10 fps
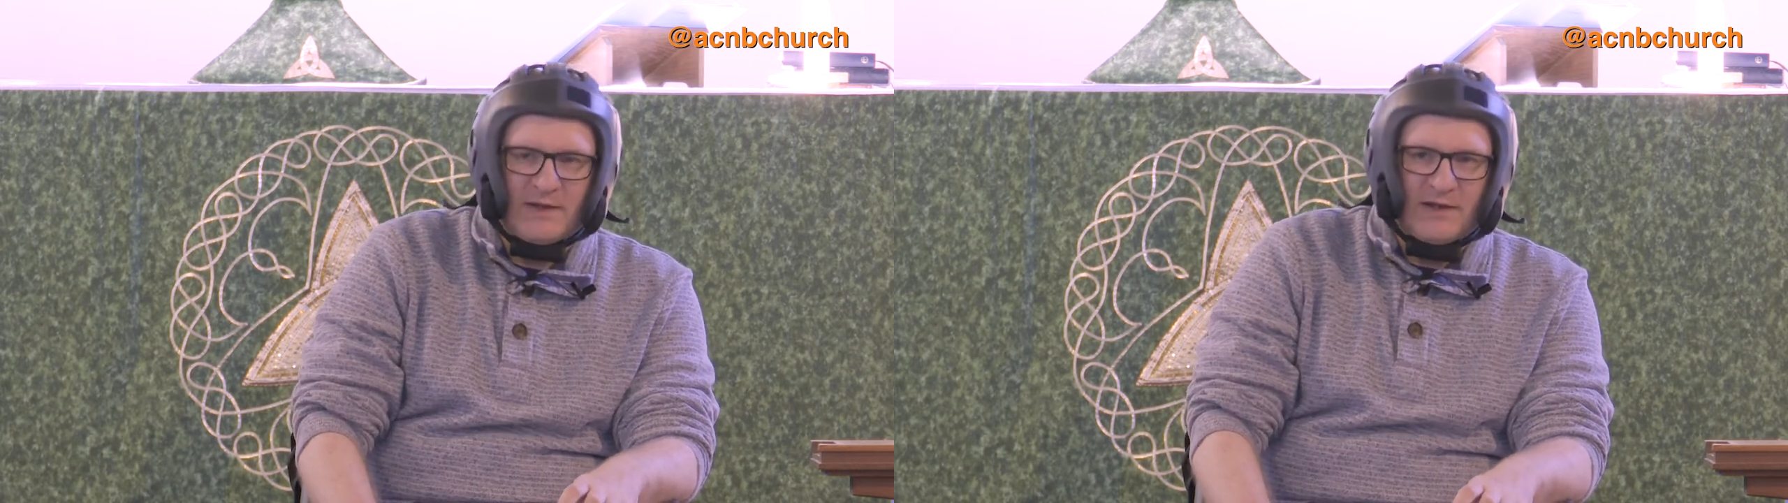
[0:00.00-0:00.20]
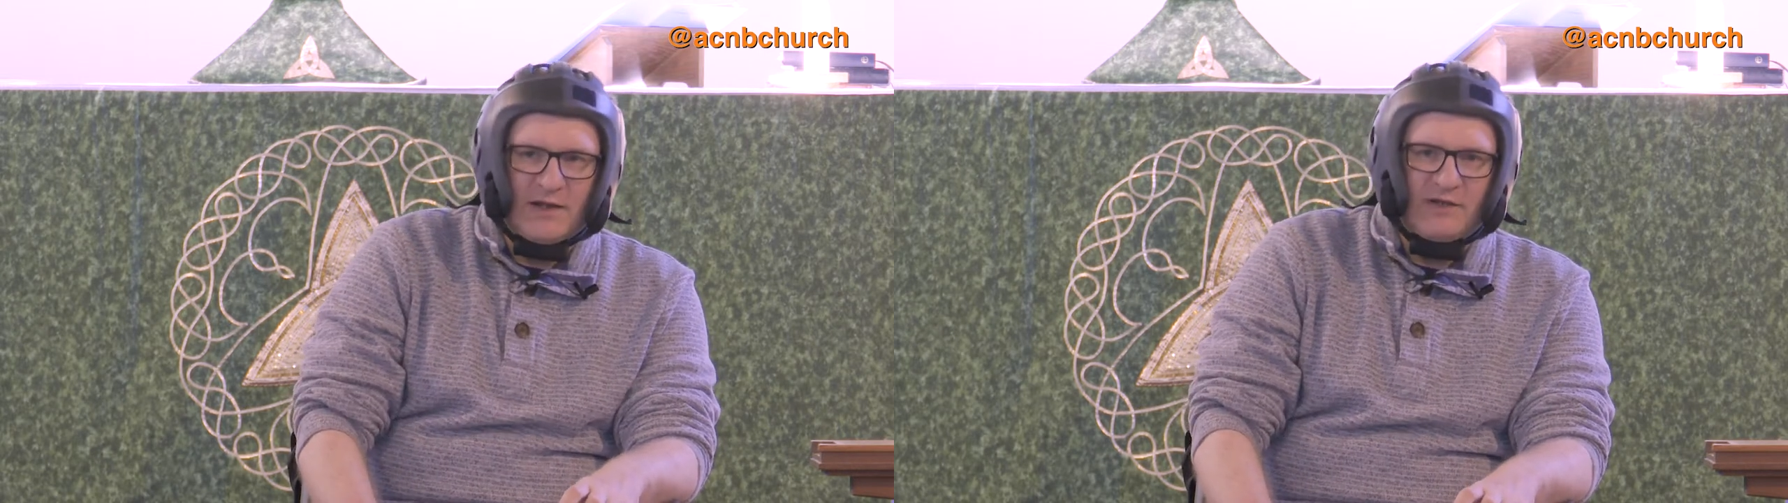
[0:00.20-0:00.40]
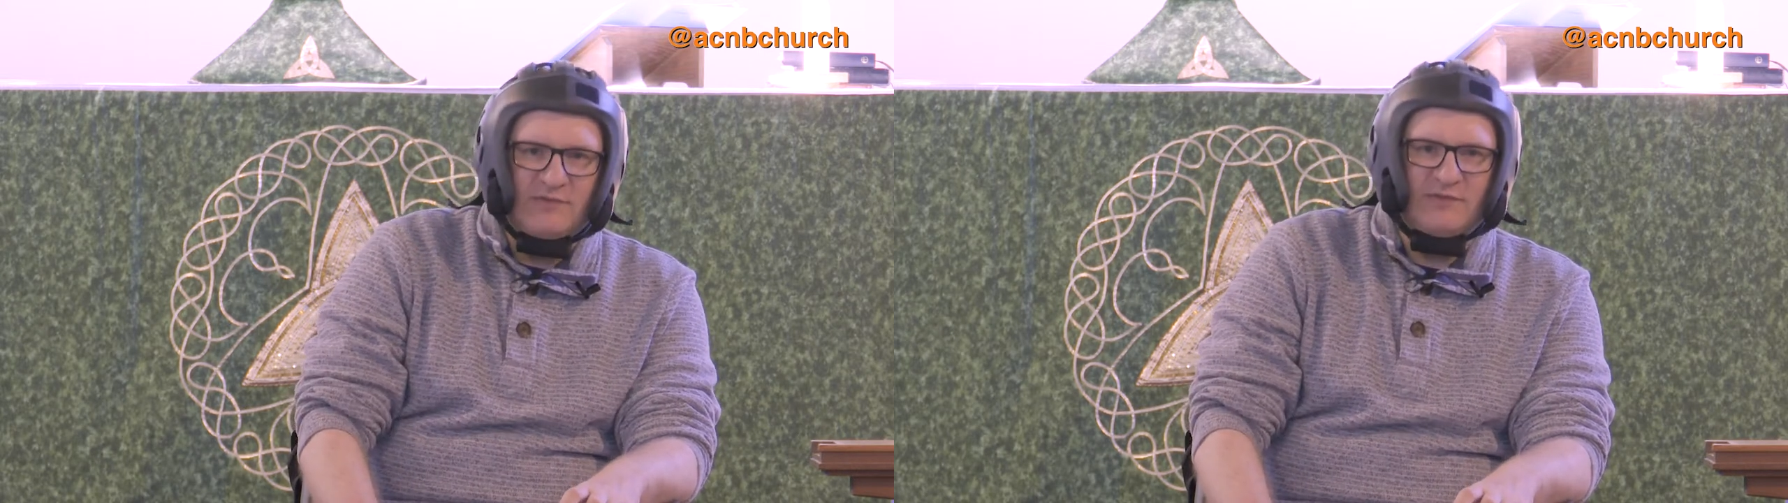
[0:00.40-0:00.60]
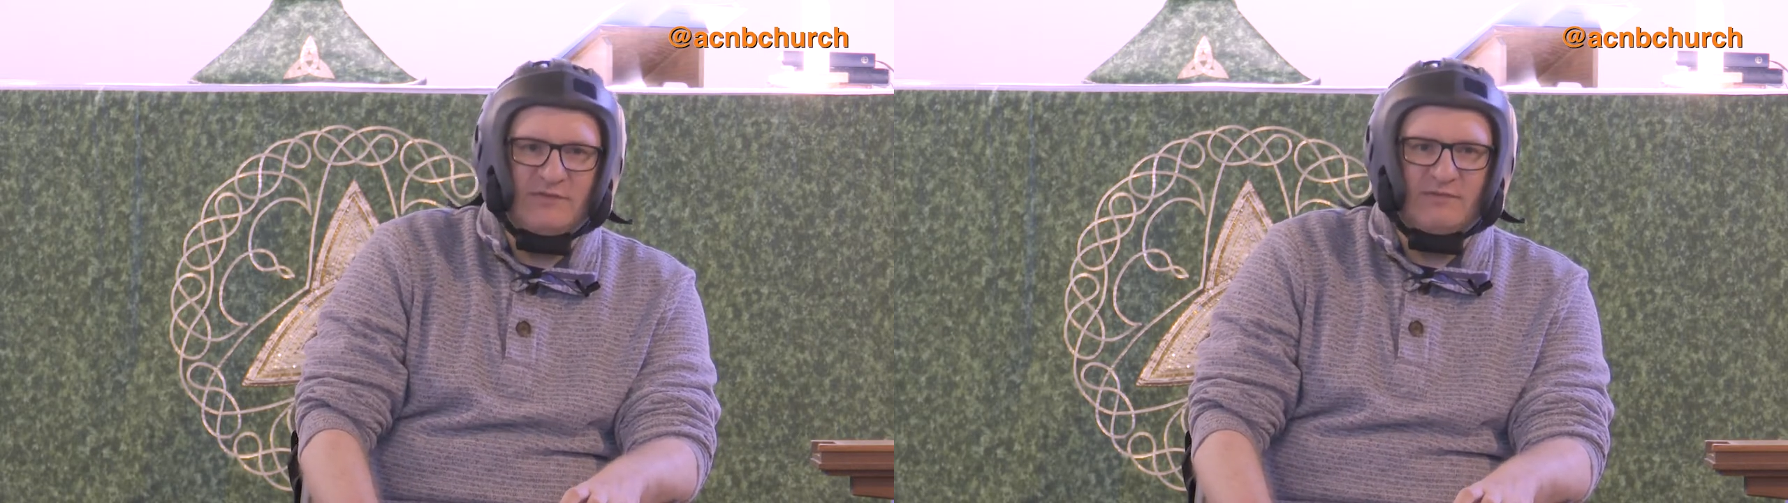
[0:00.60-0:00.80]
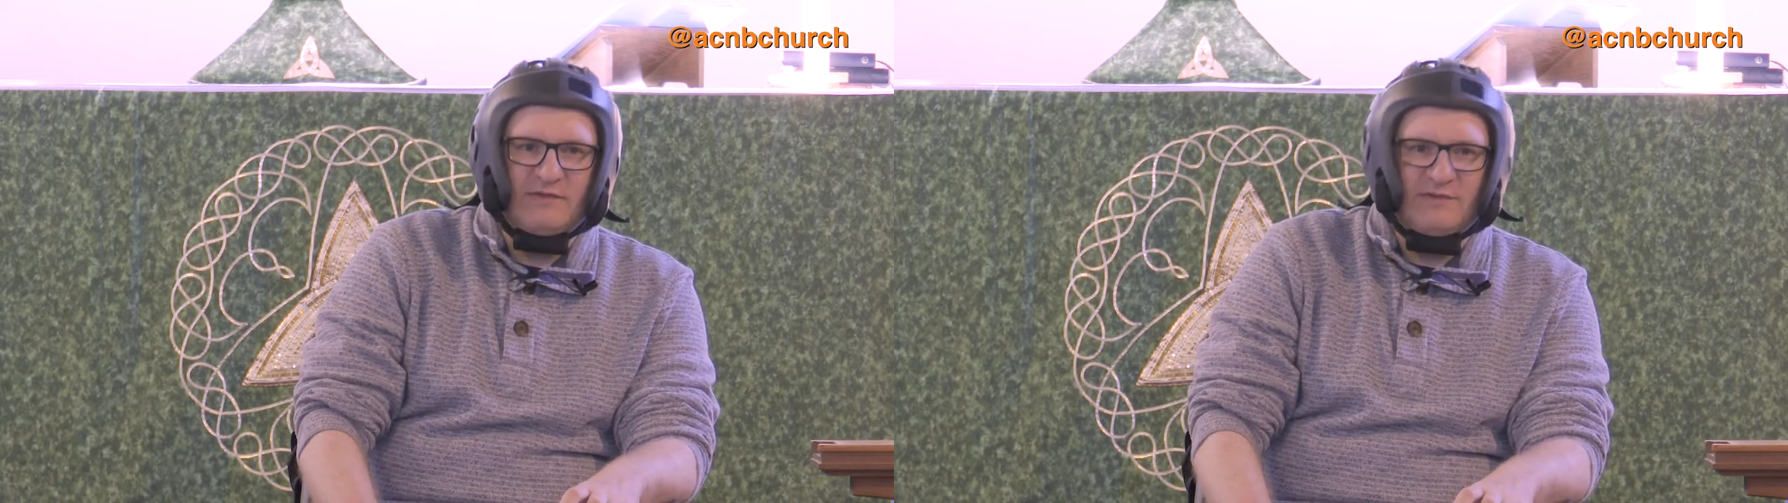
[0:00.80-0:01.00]
you know,
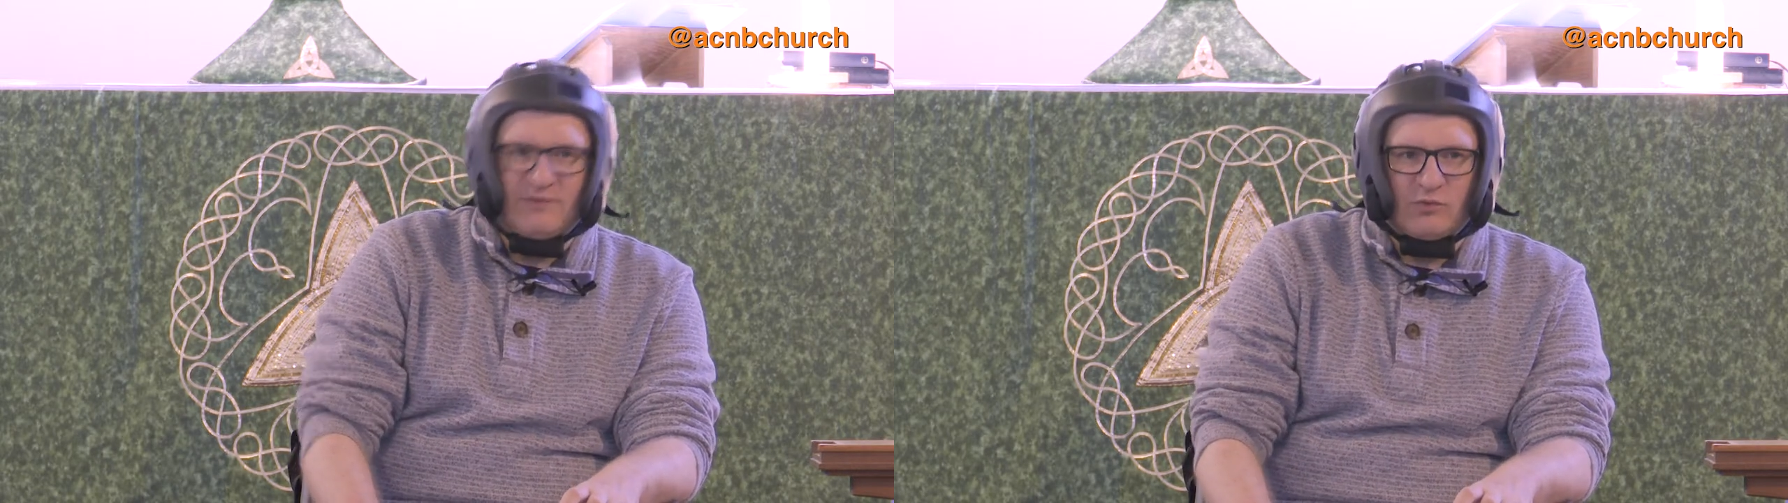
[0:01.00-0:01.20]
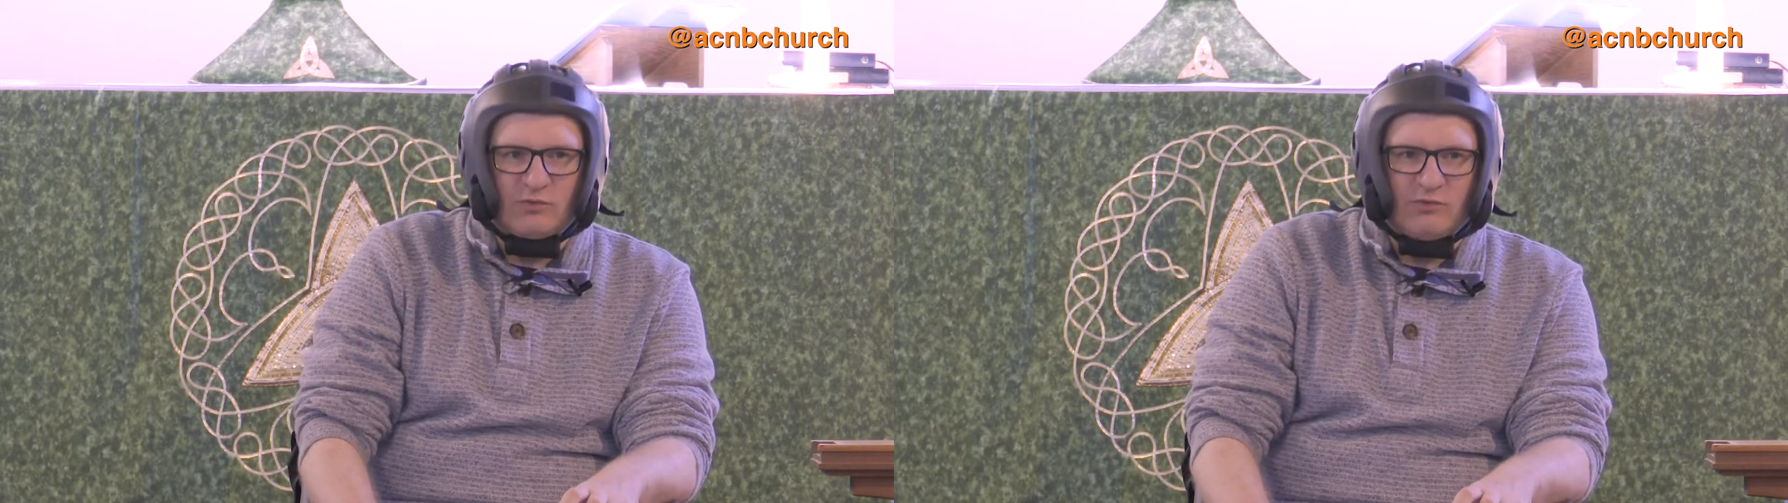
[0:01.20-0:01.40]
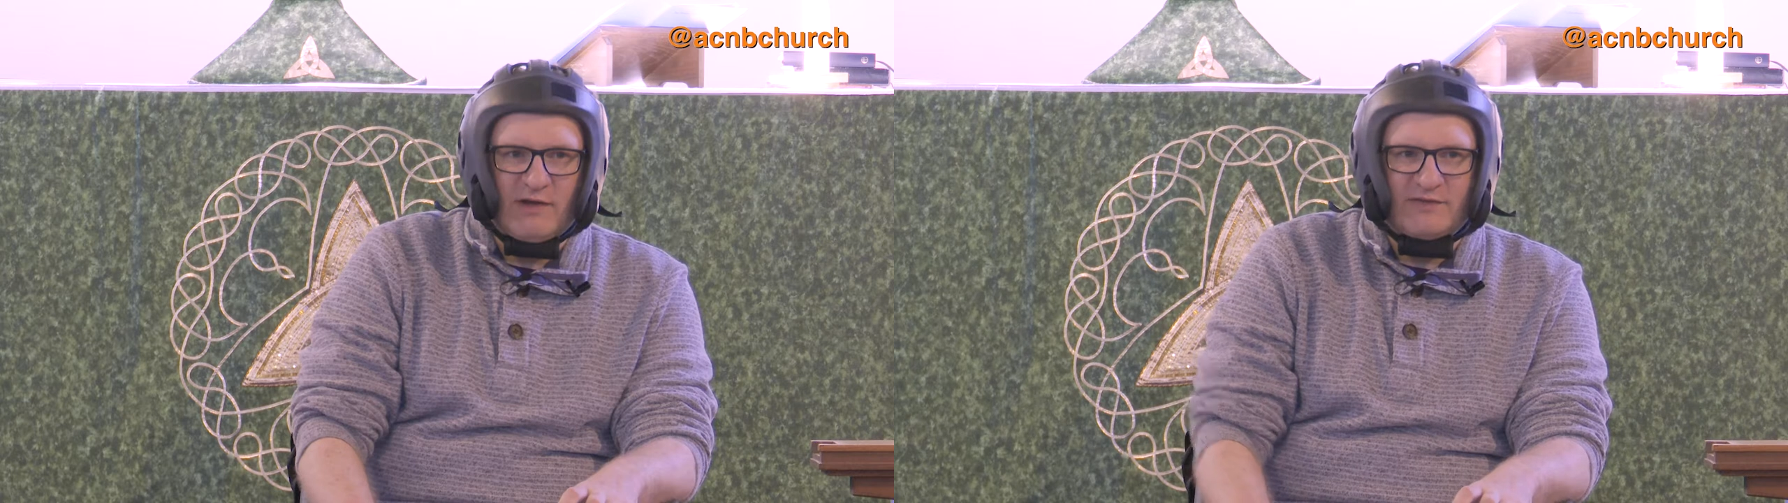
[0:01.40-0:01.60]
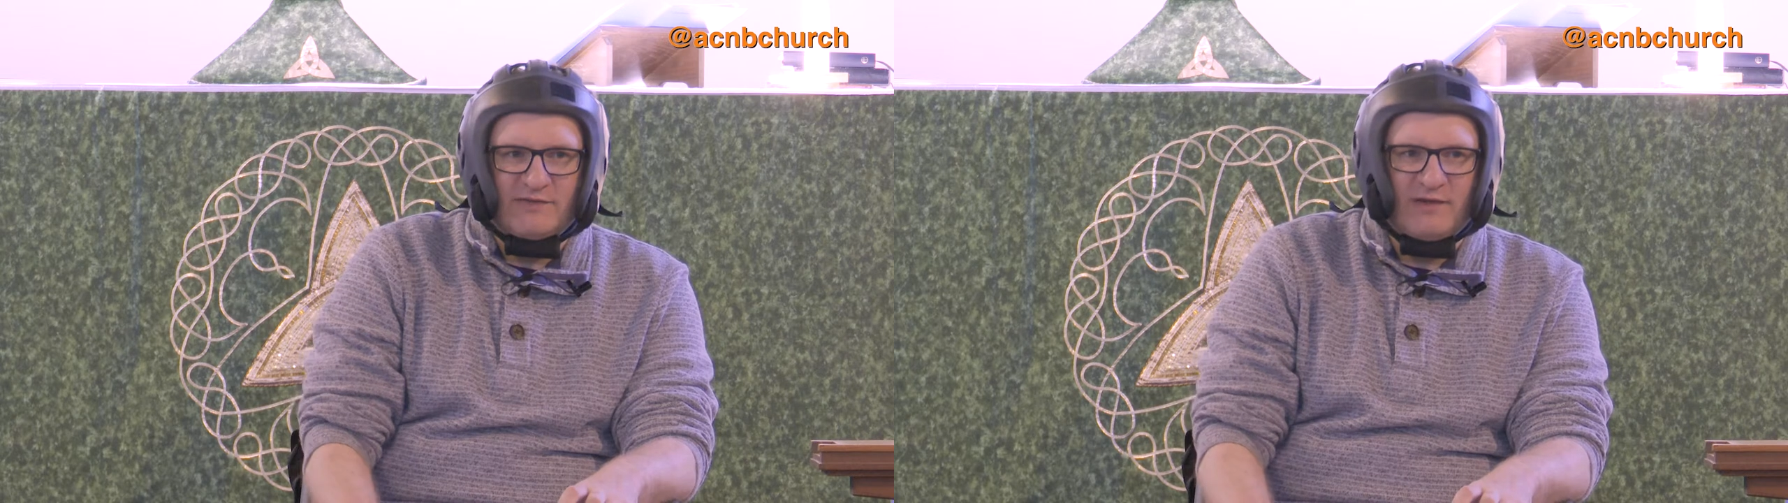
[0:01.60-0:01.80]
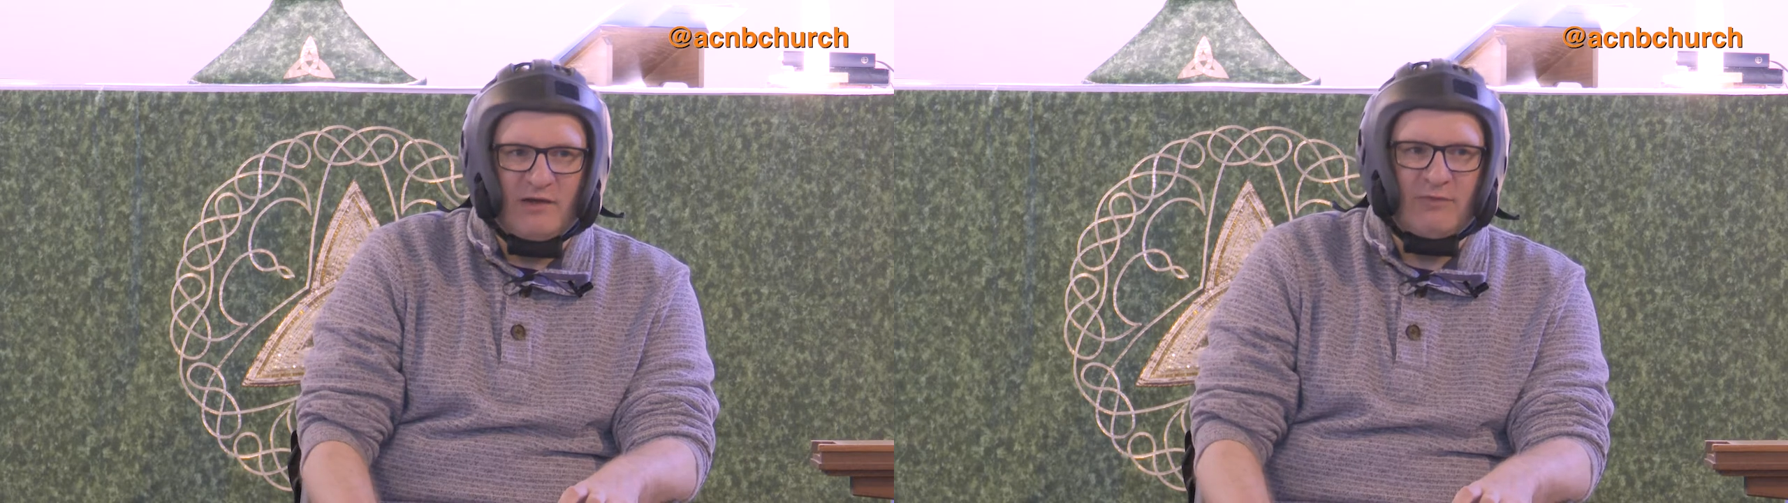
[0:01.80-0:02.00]
this is all great
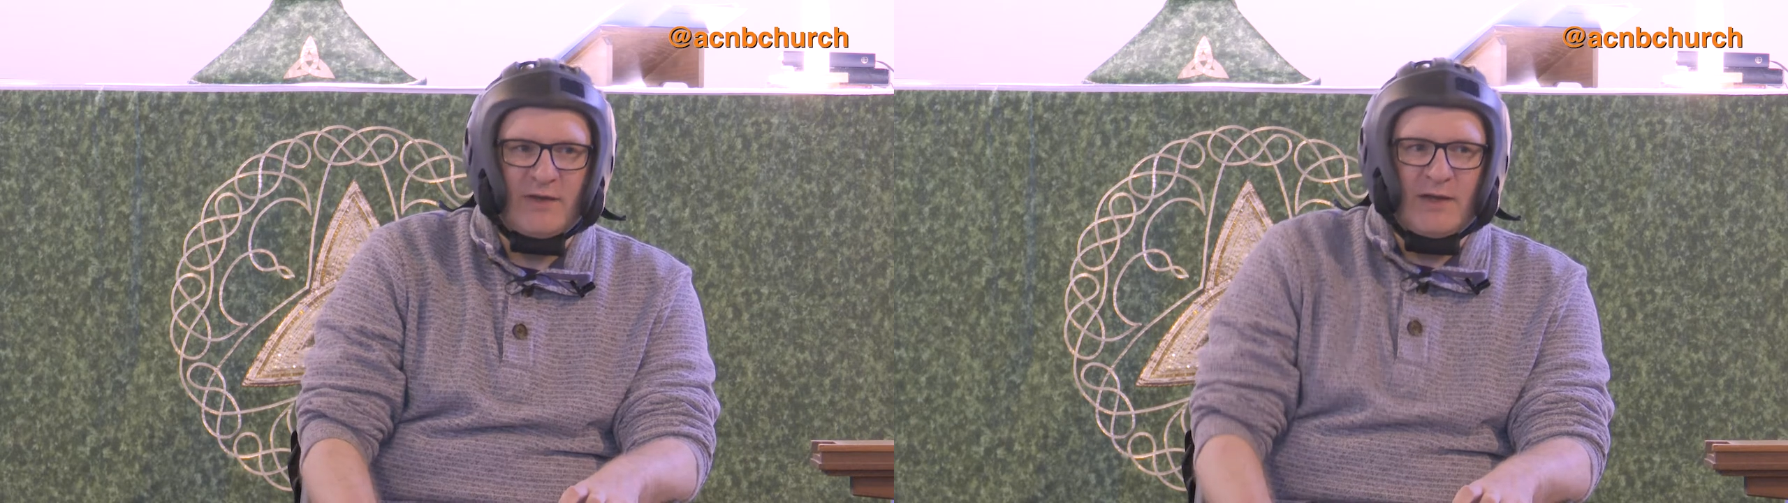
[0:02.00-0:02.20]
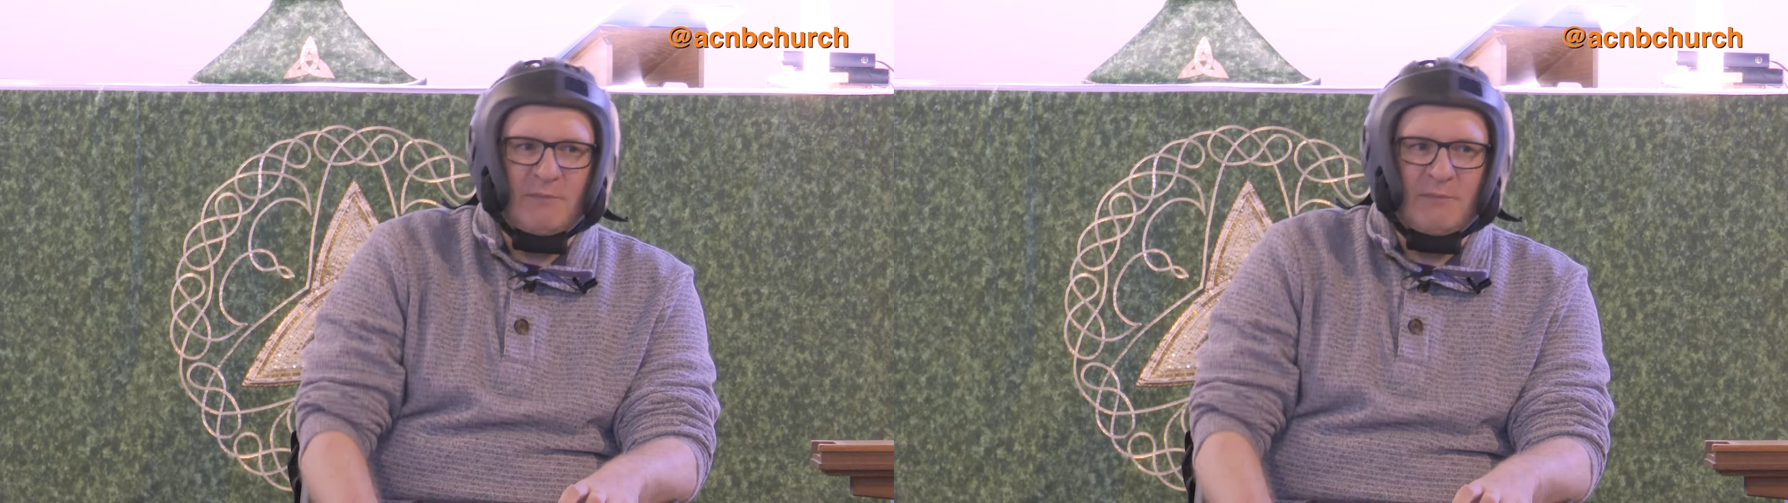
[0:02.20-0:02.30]
stuff.